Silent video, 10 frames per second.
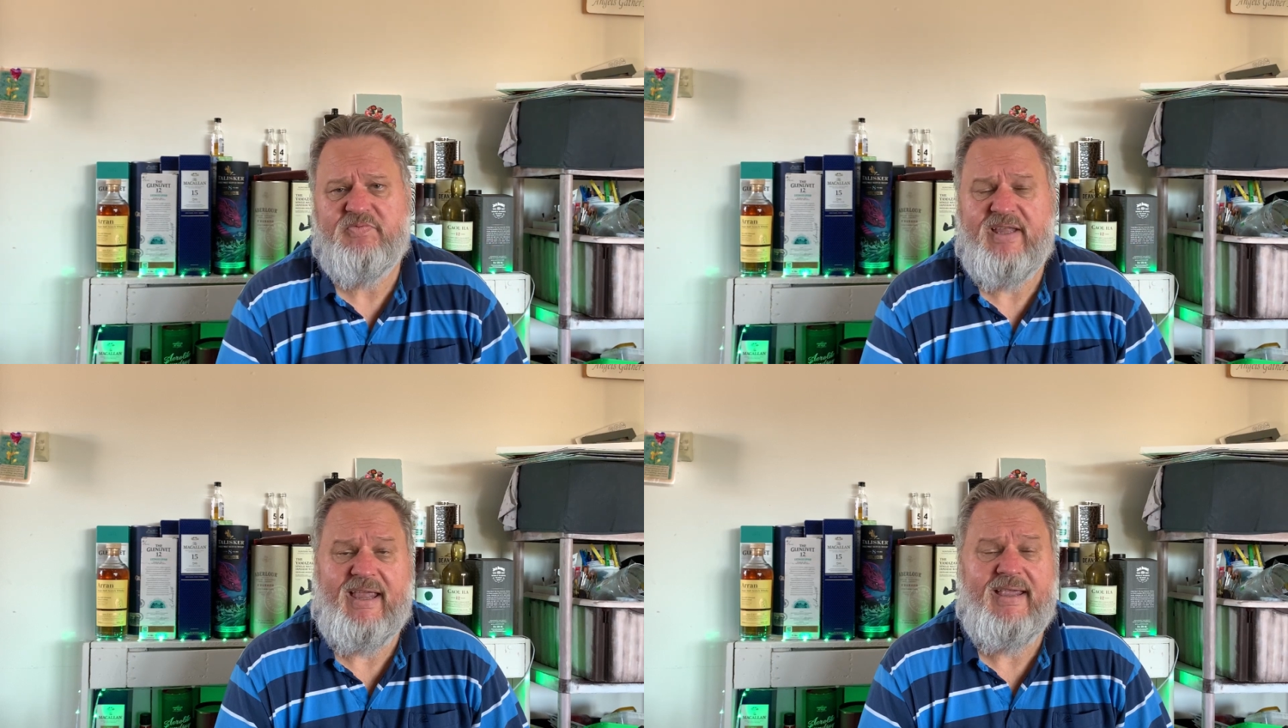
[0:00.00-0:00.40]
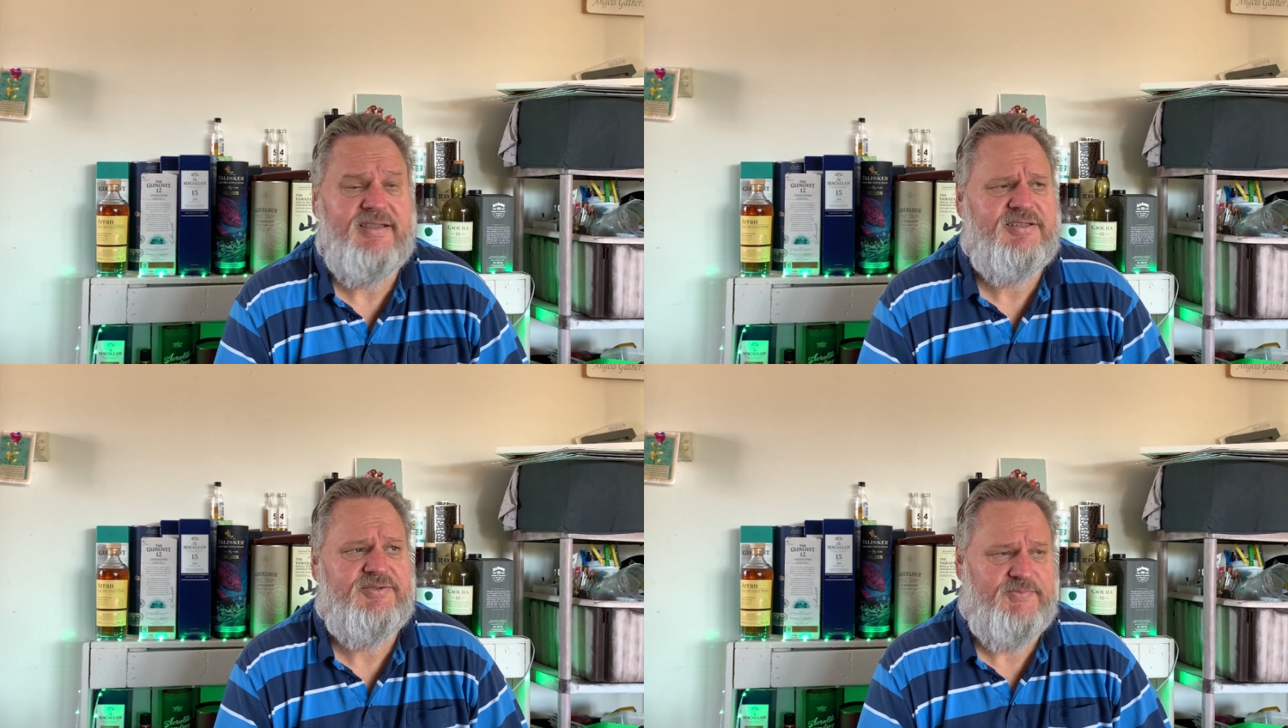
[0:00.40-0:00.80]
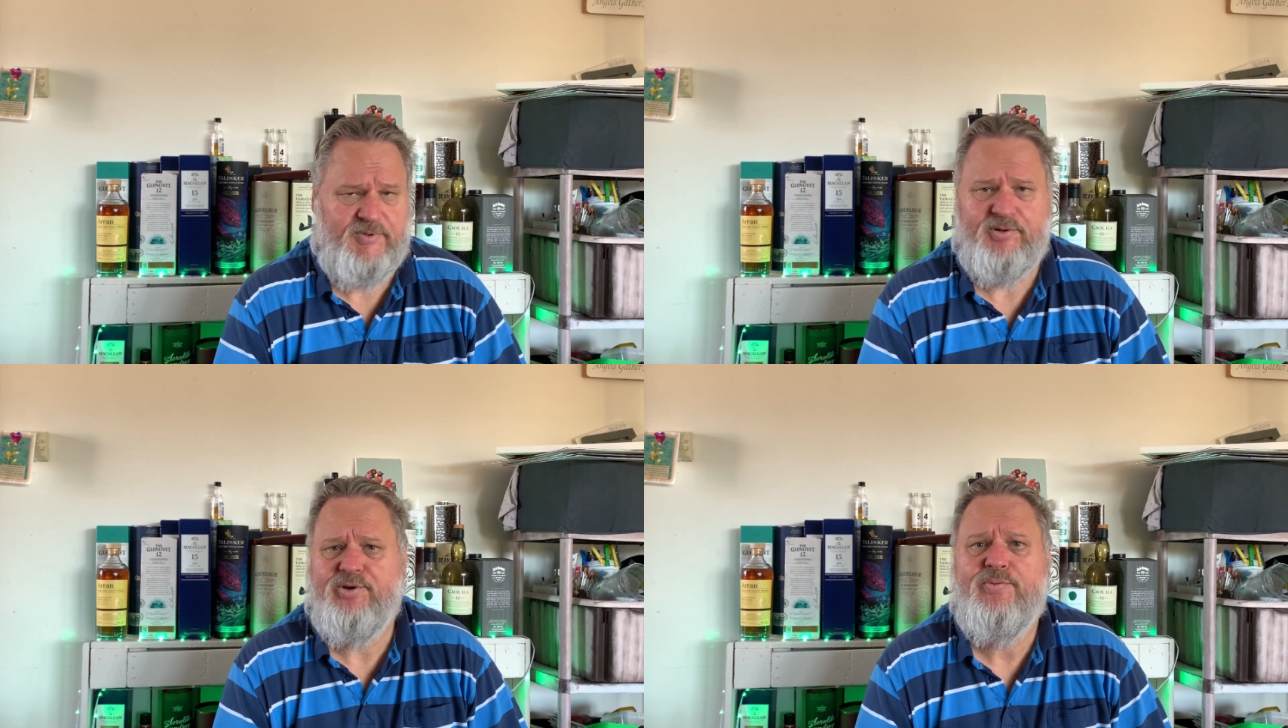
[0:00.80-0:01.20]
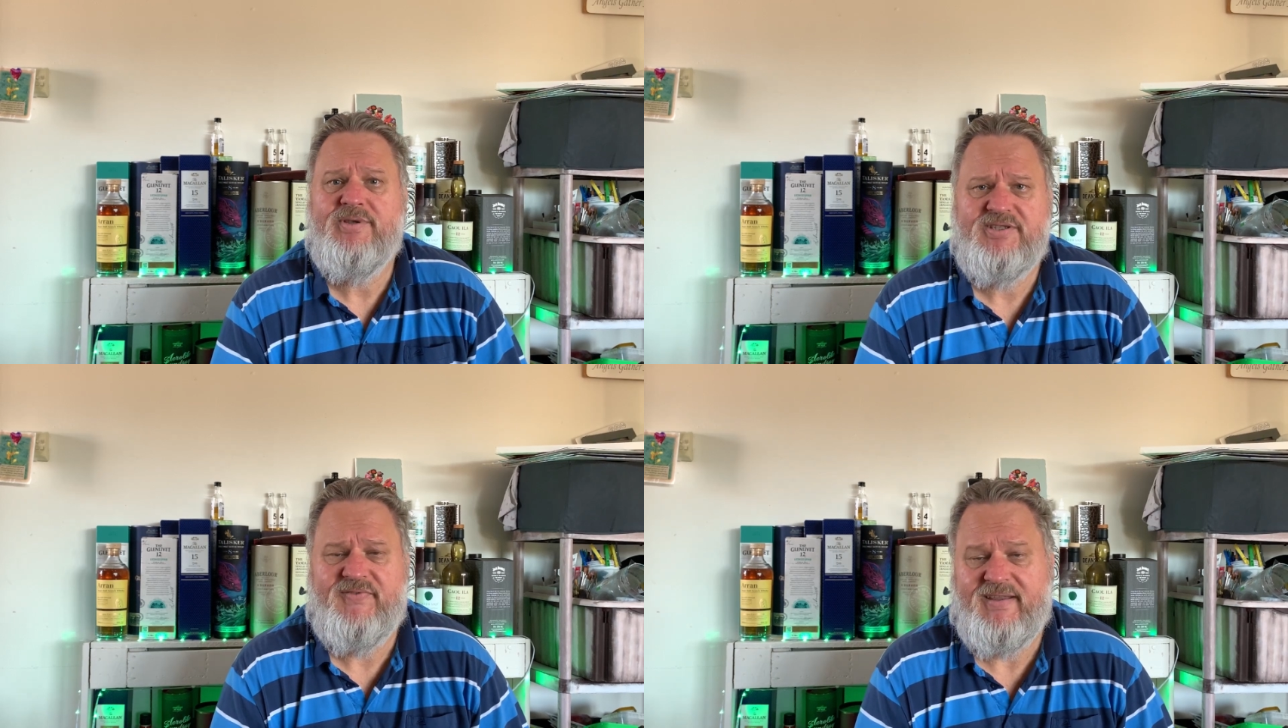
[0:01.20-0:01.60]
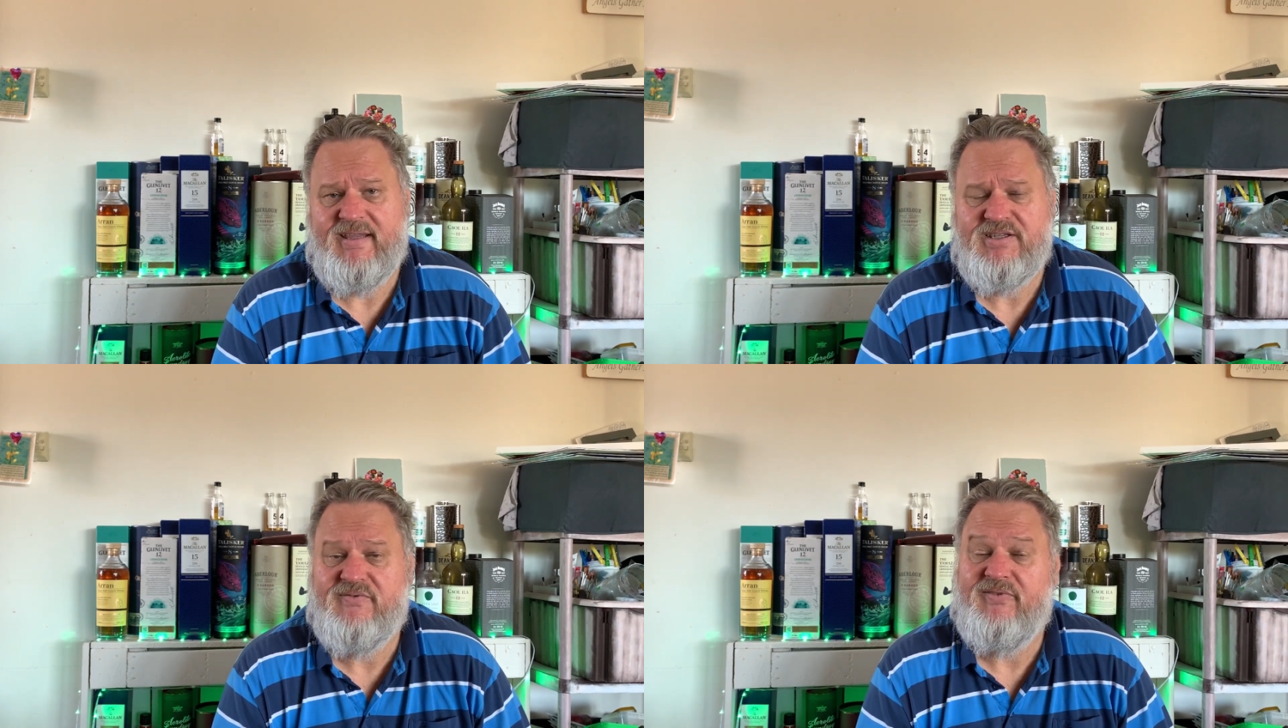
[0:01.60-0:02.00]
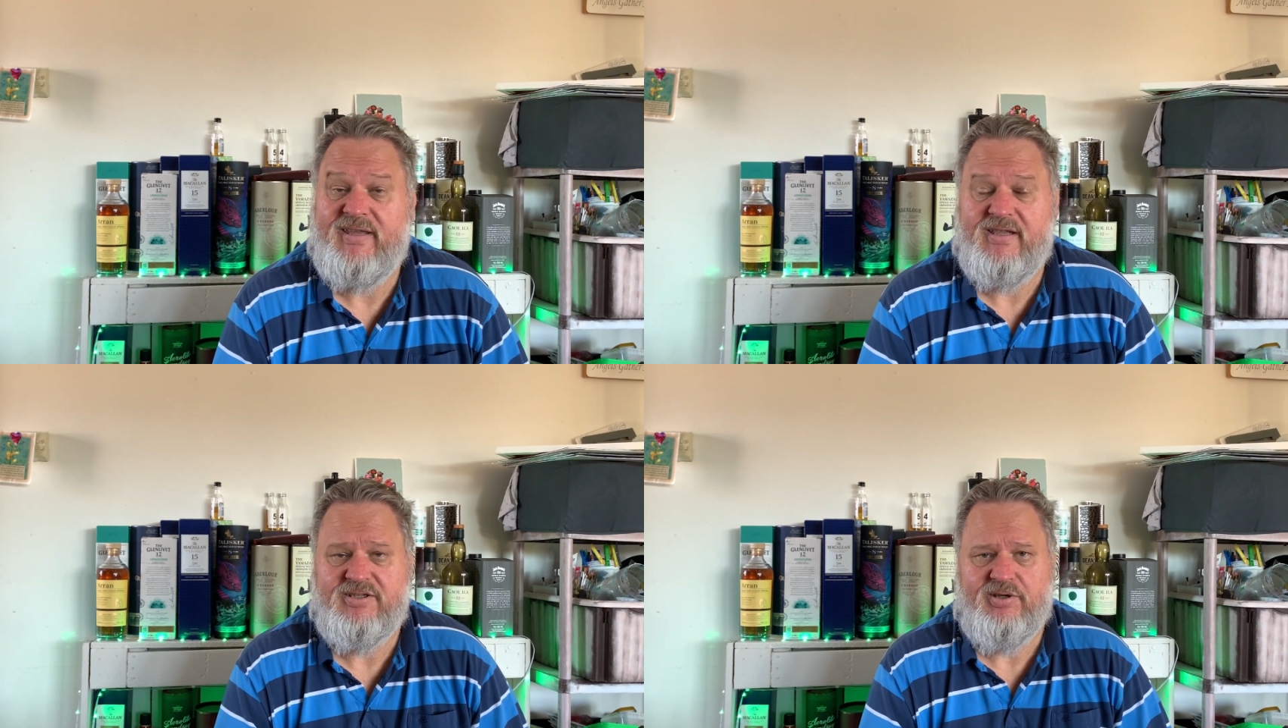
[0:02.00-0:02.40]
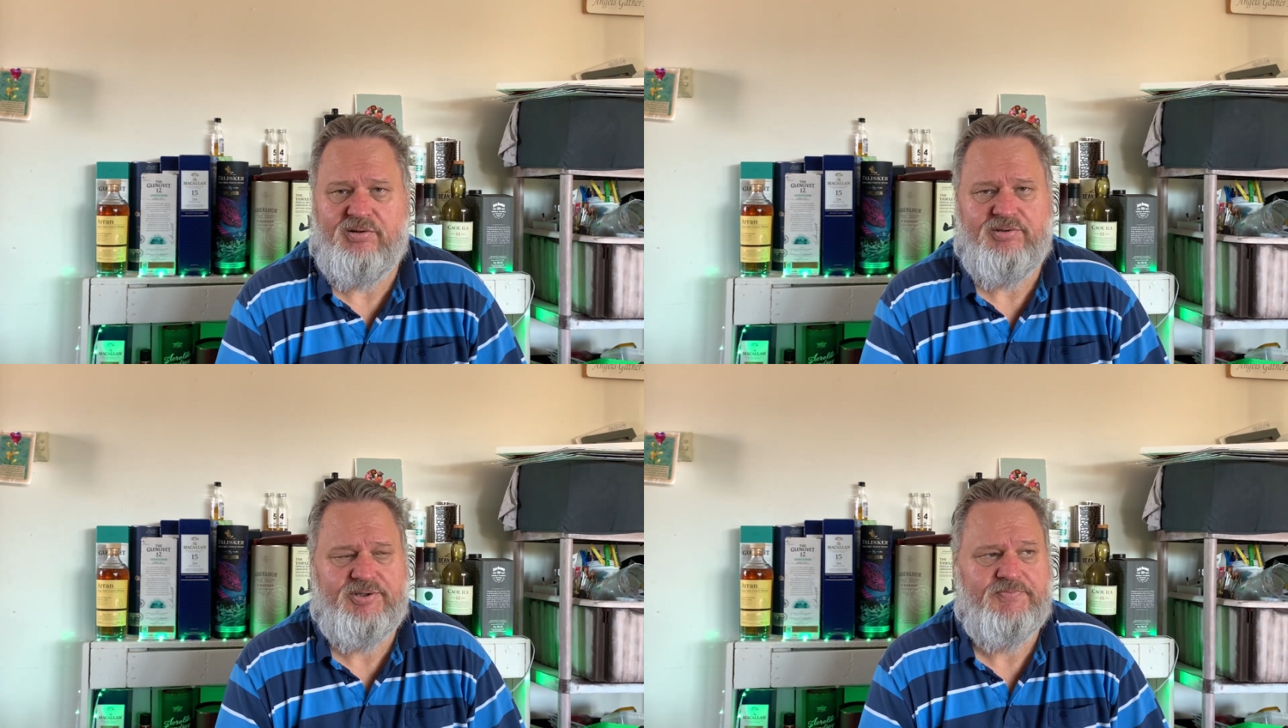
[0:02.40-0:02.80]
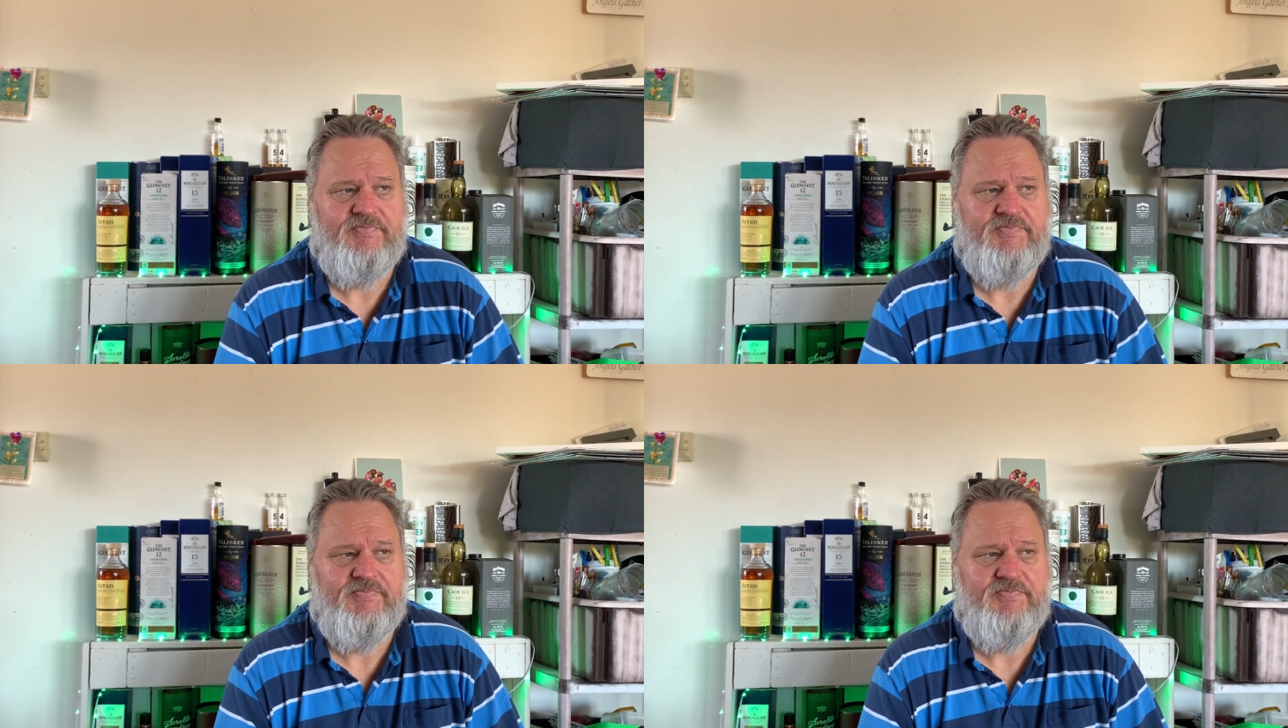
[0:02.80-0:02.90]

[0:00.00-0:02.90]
is rumors that it's 3 years old,